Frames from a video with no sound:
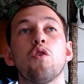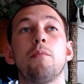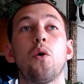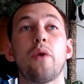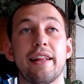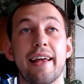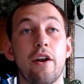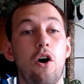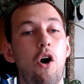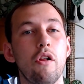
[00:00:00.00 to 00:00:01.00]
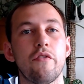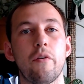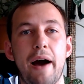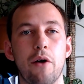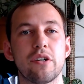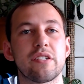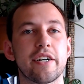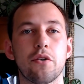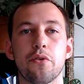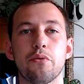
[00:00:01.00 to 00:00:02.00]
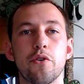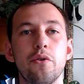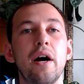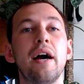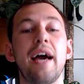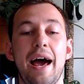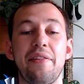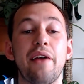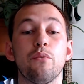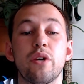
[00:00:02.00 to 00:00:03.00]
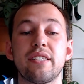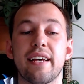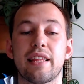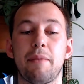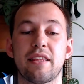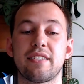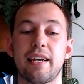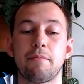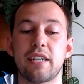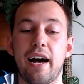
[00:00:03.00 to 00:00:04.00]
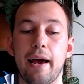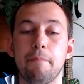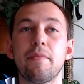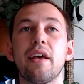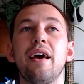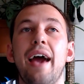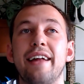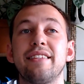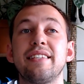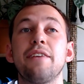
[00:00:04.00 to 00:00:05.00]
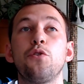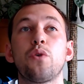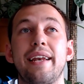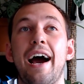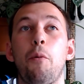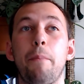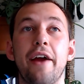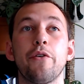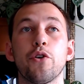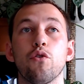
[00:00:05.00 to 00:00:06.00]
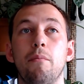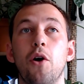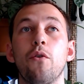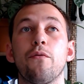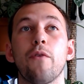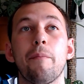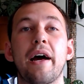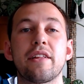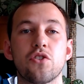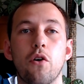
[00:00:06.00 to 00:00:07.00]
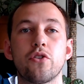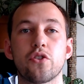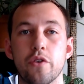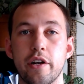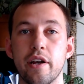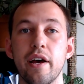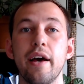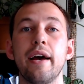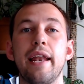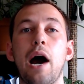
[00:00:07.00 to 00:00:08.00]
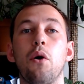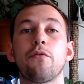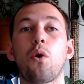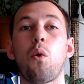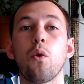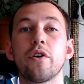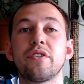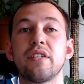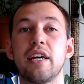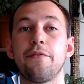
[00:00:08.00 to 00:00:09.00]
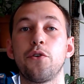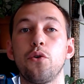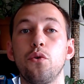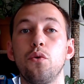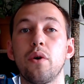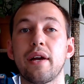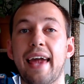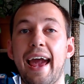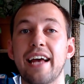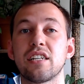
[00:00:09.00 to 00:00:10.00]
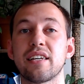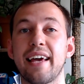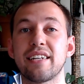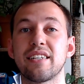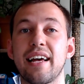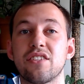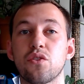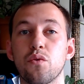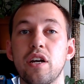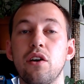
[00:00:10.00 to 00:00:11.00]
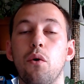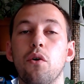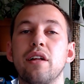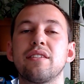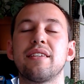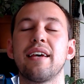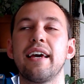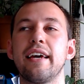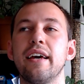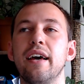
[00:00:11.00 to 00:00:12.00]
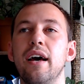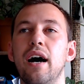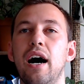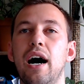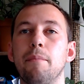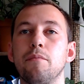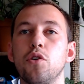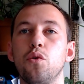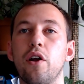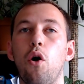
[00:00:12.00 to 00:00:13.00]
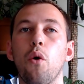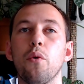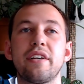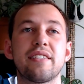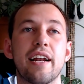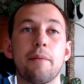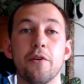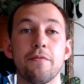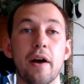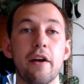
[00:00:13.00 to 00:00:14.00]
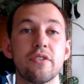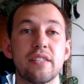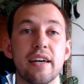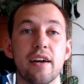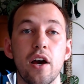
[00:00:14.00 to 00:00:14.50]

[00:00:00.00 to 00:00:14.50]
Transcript: remote and let all of the power cycle through, and then reset them at the same time and see if you can now pair your remote from that start screen. Now, of course, if you can't get to that screen, or let's say um, you had already set up your Fire Stick,